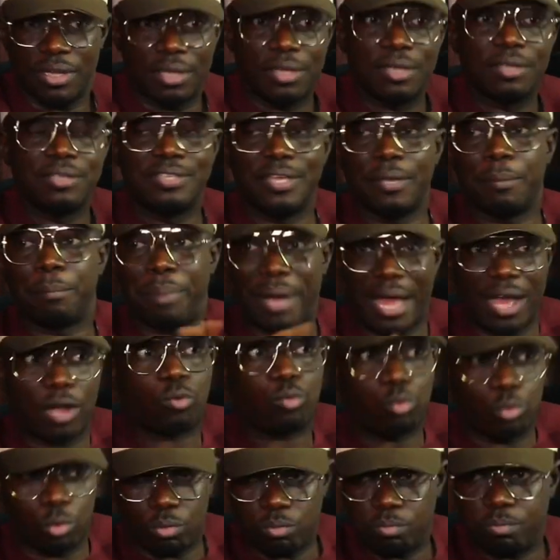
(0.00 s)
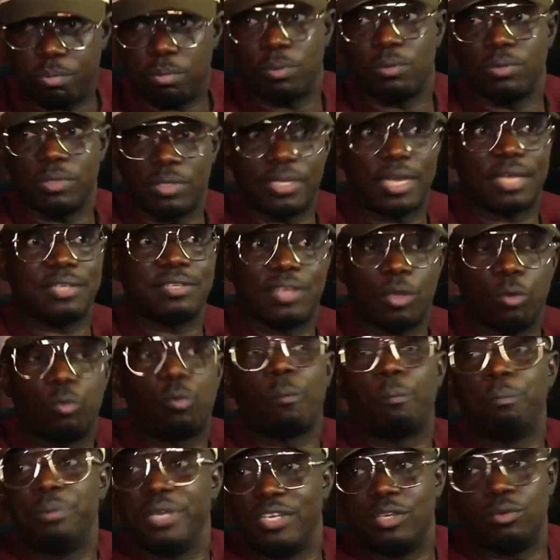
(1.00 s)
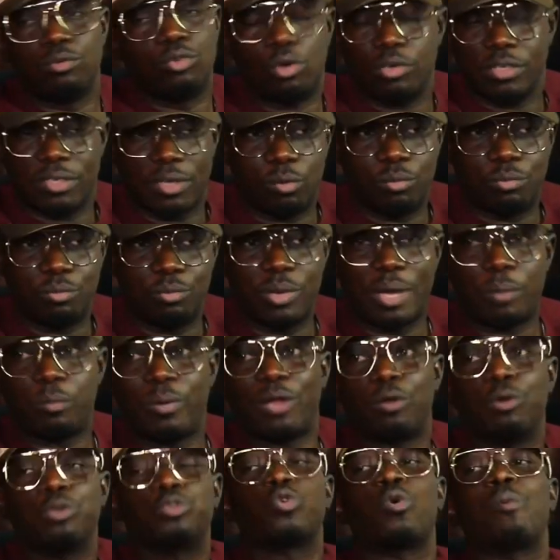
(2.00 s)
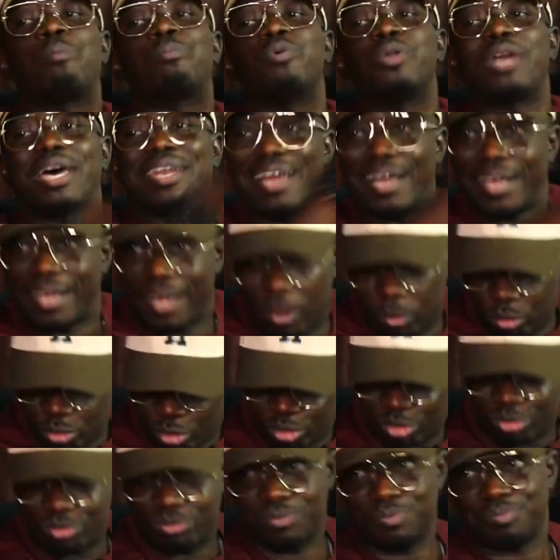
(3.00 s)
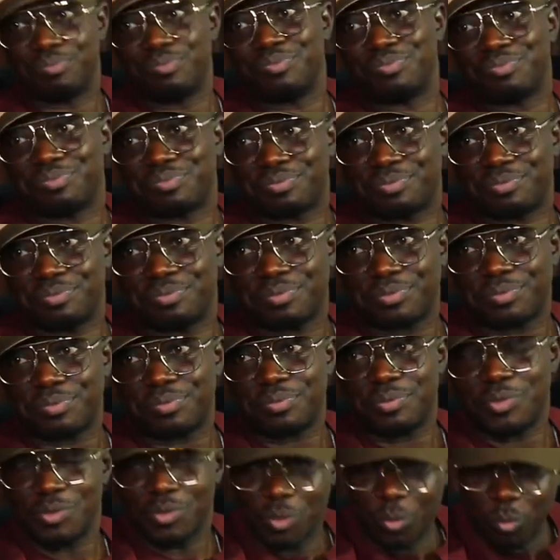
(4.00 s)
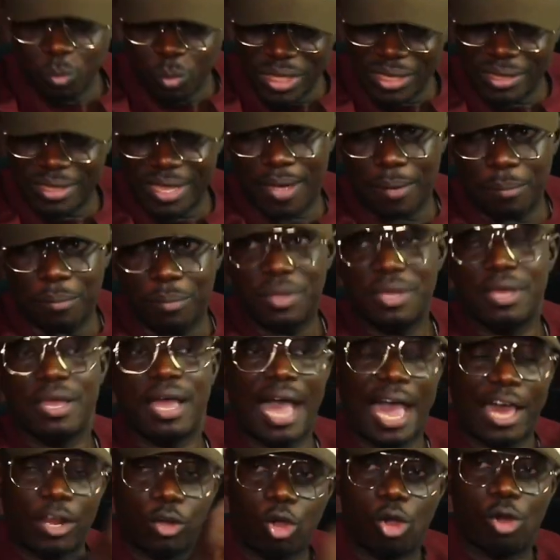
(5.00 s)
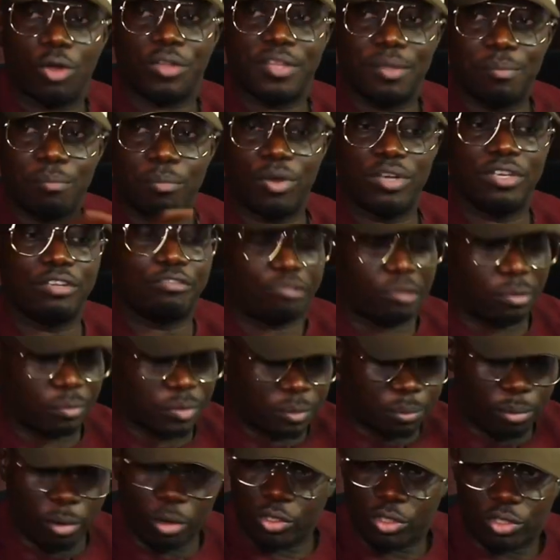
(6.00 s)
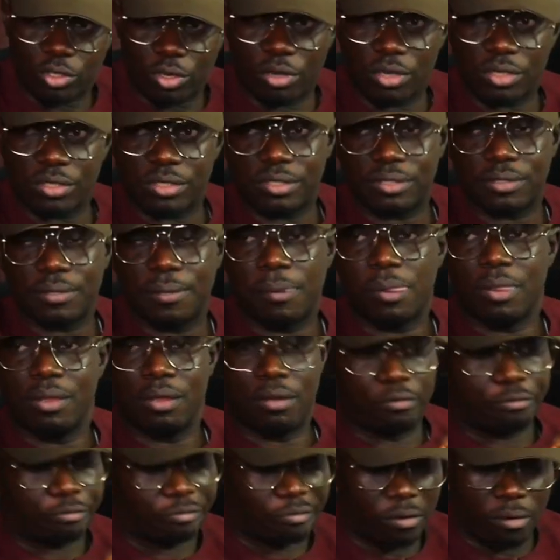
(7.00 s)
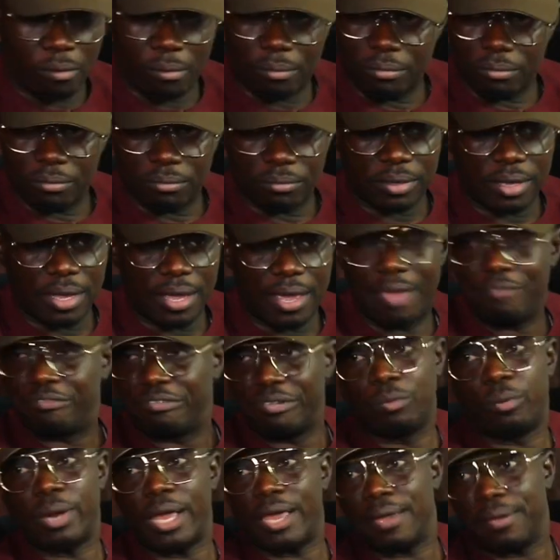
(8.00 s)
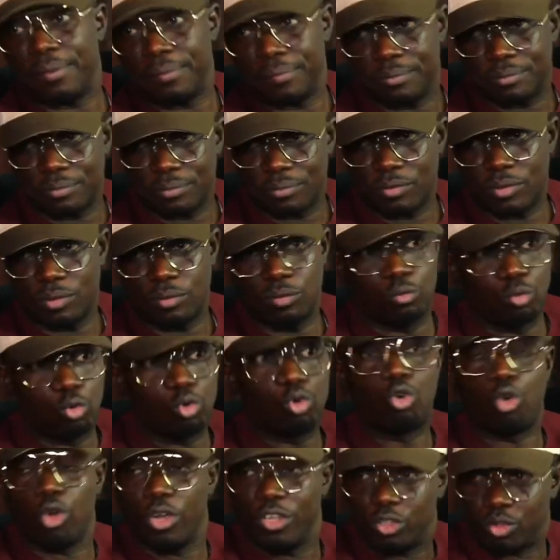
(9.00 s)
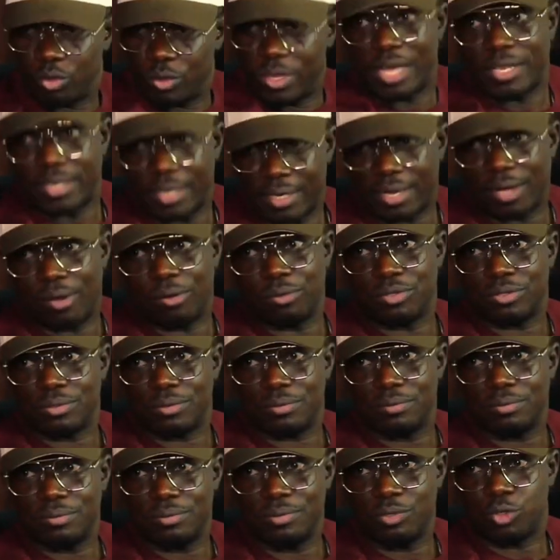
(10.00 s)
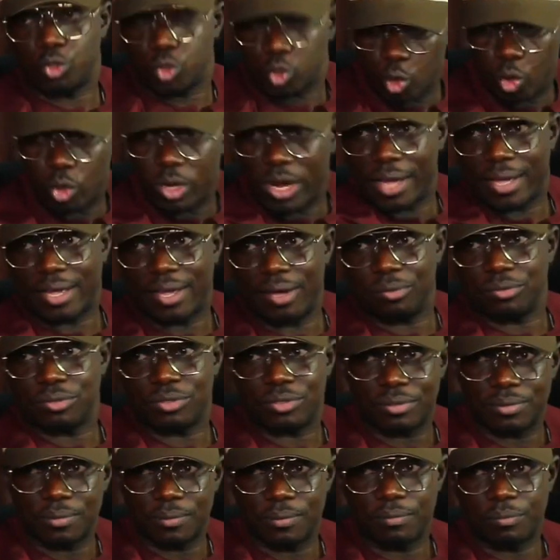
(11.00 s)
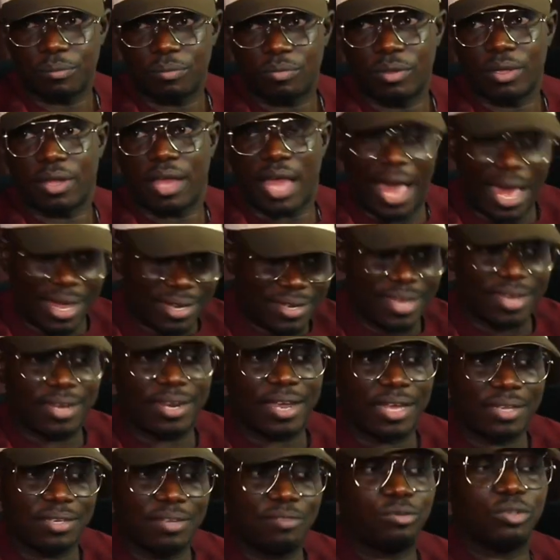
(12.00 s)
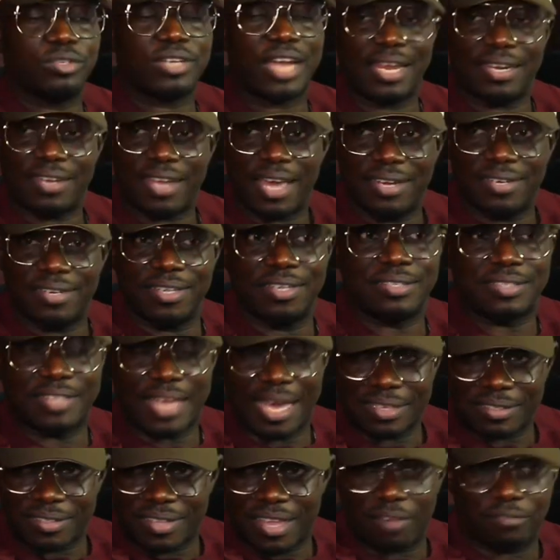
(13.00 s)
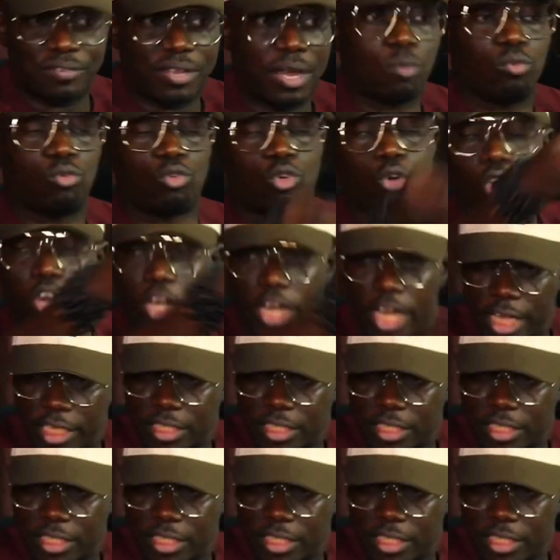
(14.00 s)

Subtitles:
the bank will percentage. Yeah, they will be. We're going to open an account with them, and all the money from sponsors from everywhere will go into that account. Sole account. Okay. And then even at that is there are staff that will collect